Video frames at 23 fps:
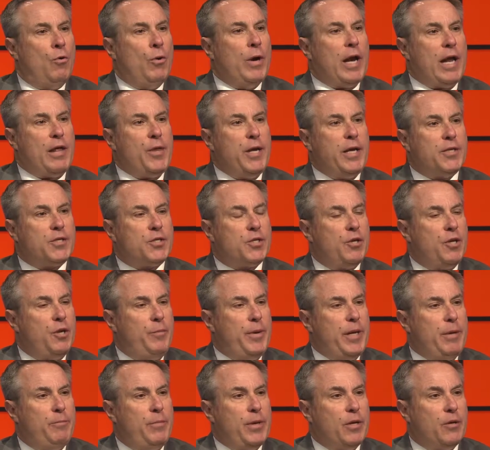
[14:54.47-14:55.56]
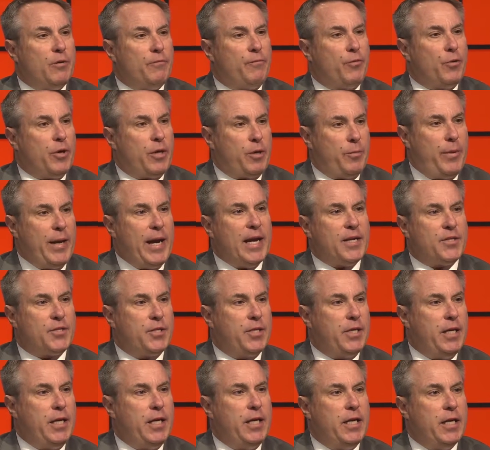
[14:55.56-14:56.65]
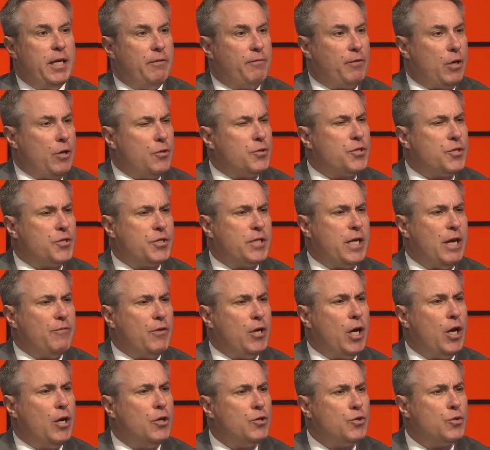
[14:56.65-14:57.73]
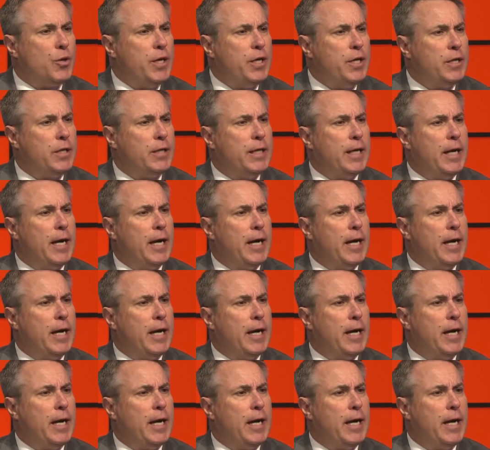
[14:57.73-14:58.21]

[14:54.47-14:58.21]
Well, I think it's going to be built for a capacity of close to seven hundred,